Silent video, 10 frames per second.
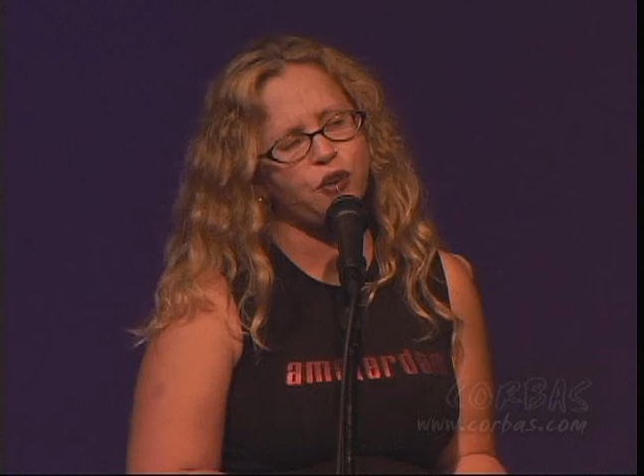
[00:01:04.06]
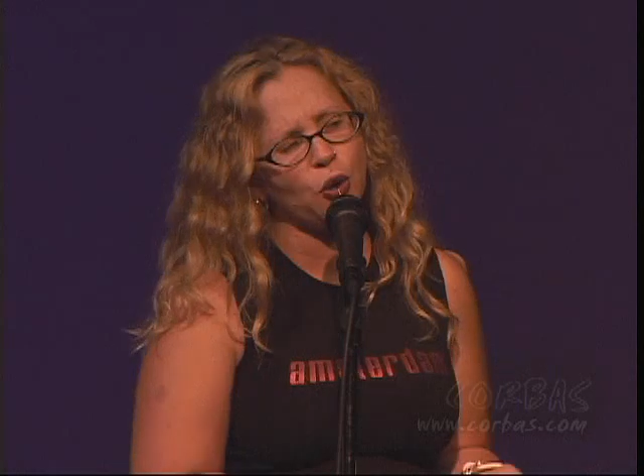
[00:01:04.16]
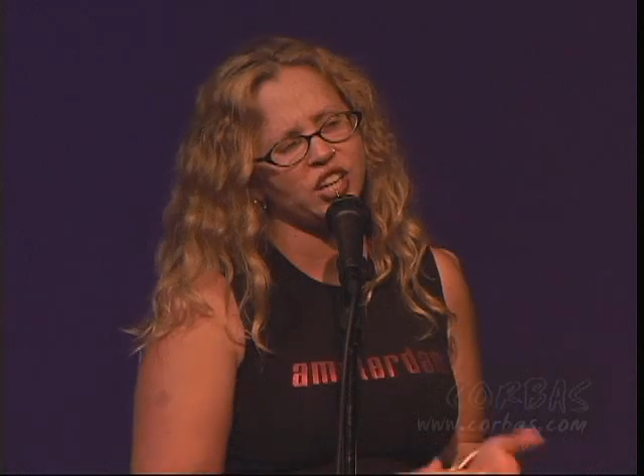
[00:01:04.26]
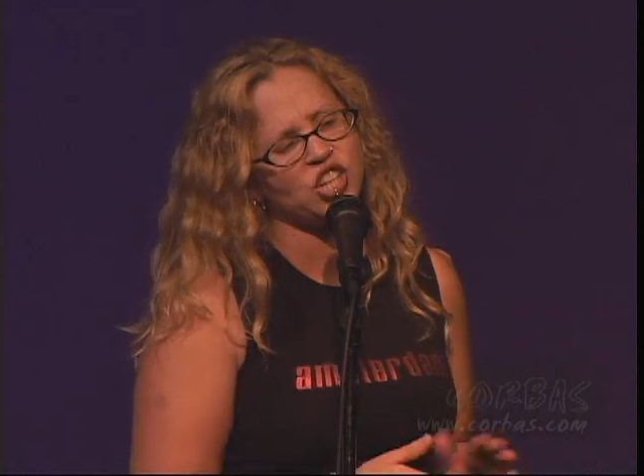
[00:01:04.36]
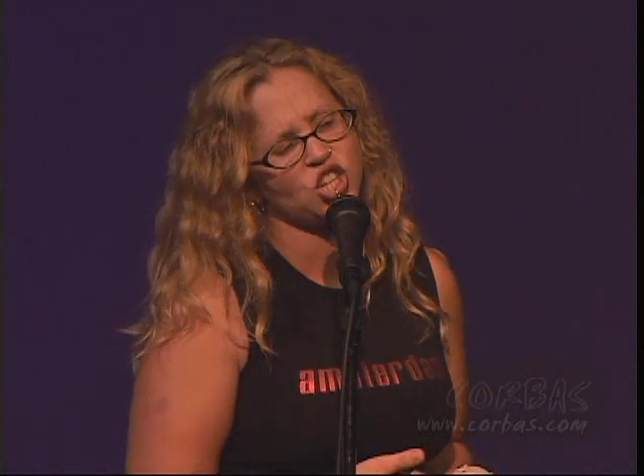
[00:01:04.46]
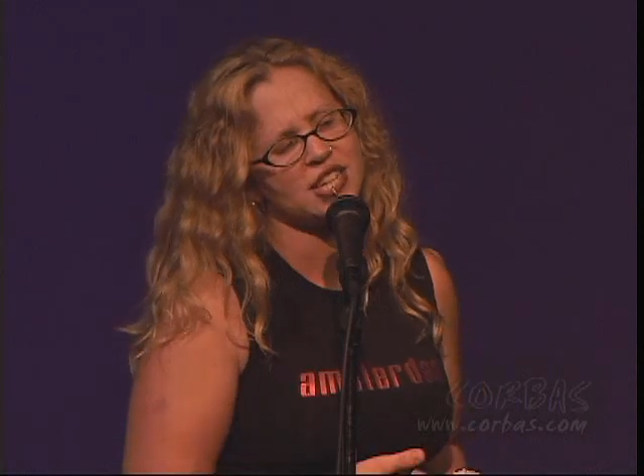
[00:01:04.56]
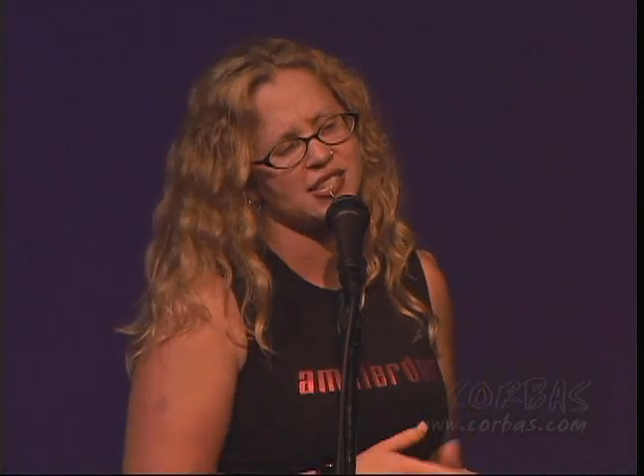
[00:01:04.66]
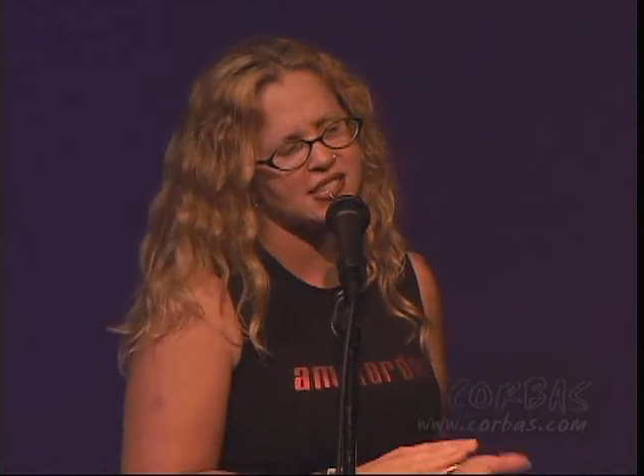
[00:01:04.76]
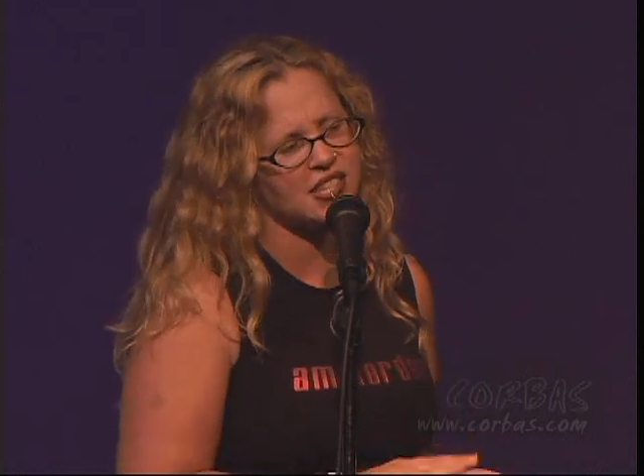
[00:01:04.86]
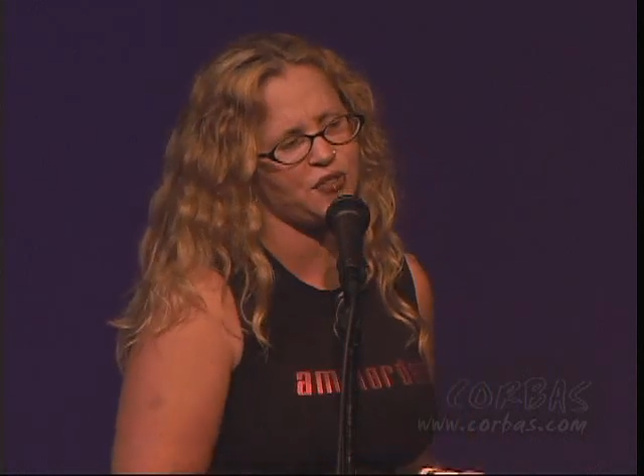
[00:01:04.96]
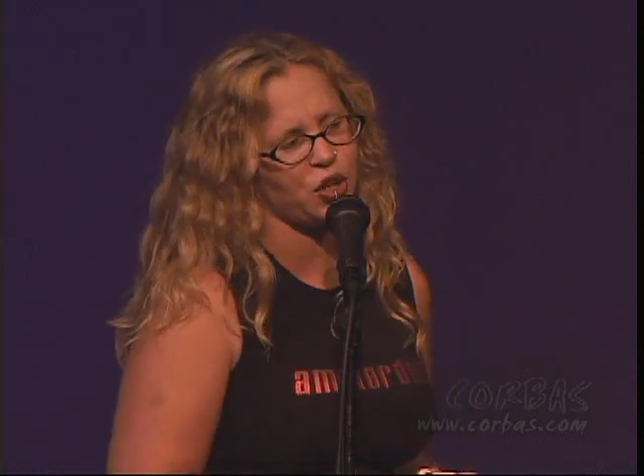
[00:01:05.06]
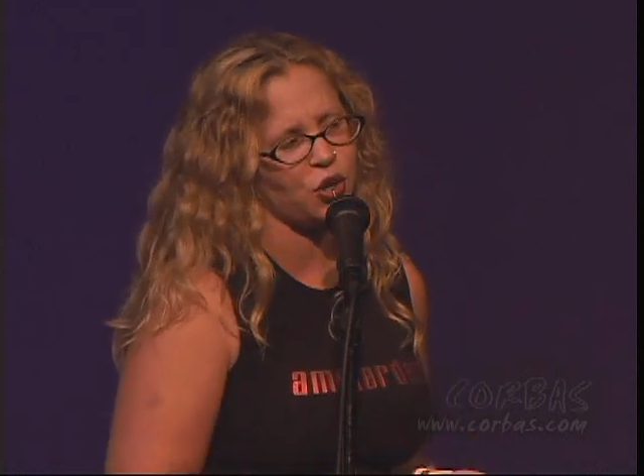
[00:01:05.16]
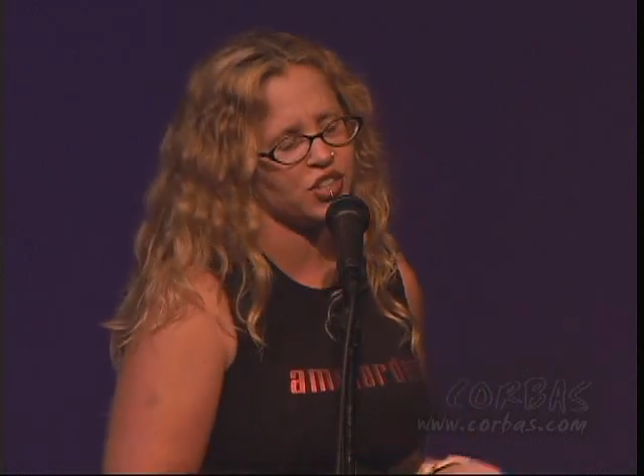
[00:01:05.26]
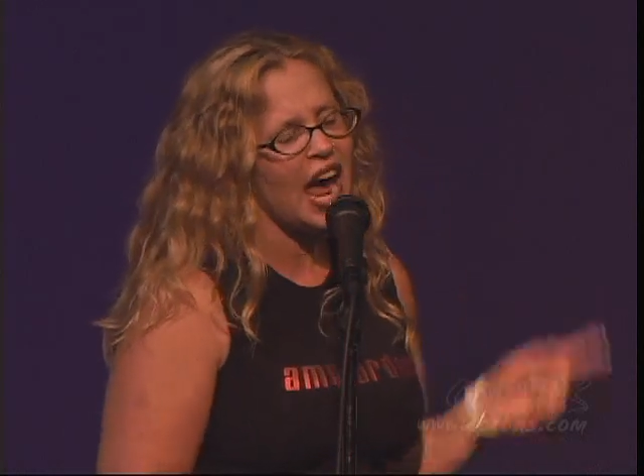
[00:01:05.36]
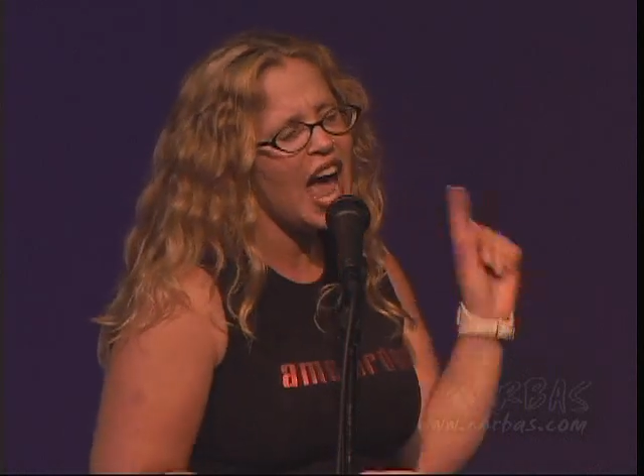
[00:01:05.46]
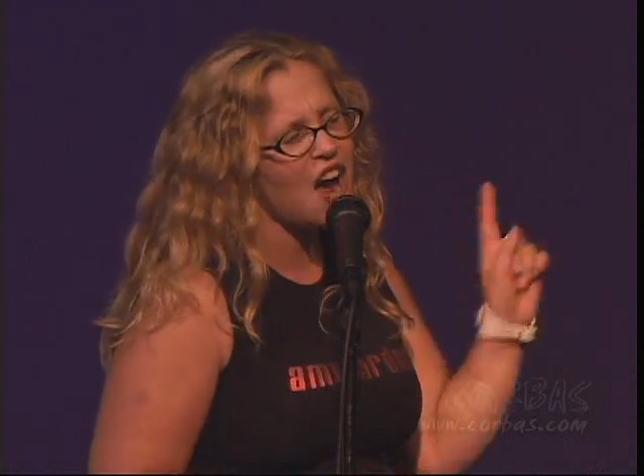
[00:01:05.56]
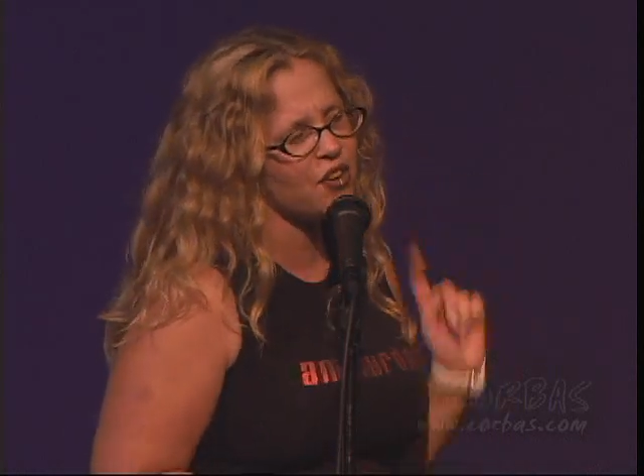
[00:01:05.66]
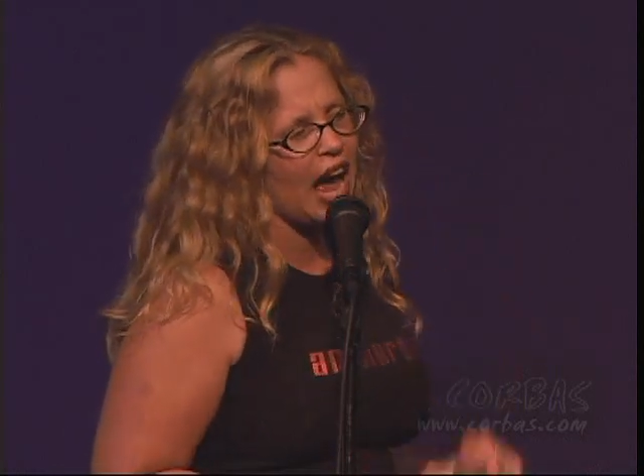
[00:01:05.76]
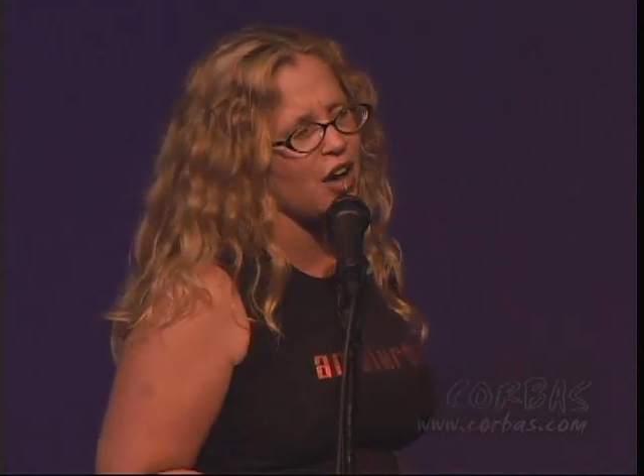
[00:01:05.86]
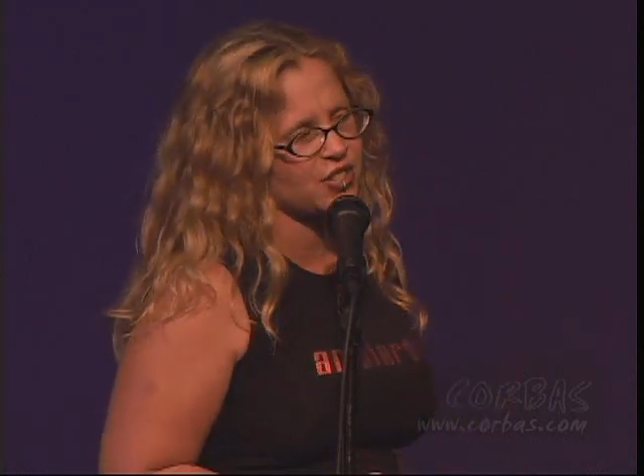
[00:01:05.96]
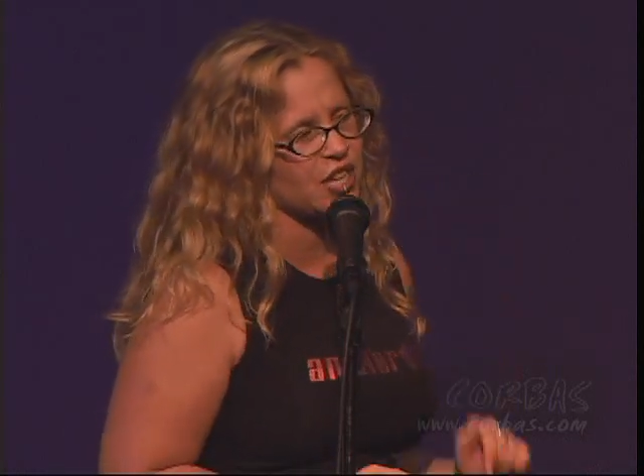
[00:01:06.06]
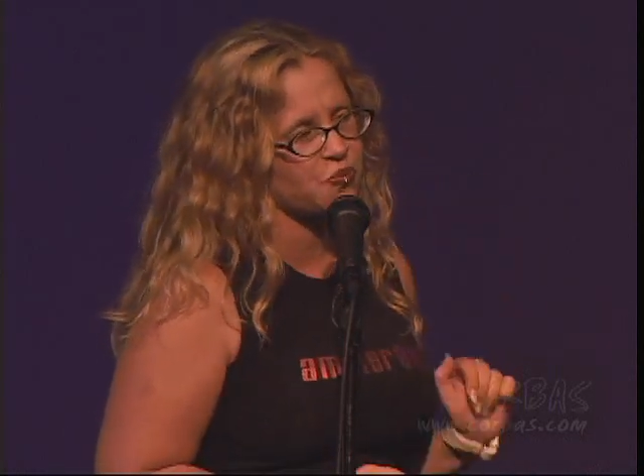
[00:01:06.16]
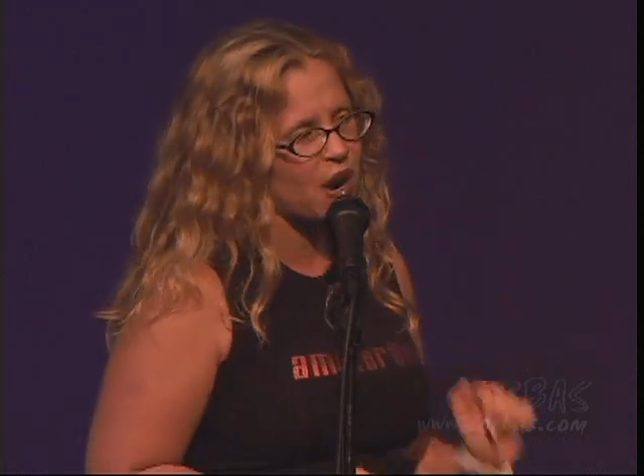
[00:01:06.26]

Folding sheets is difficult. Every house has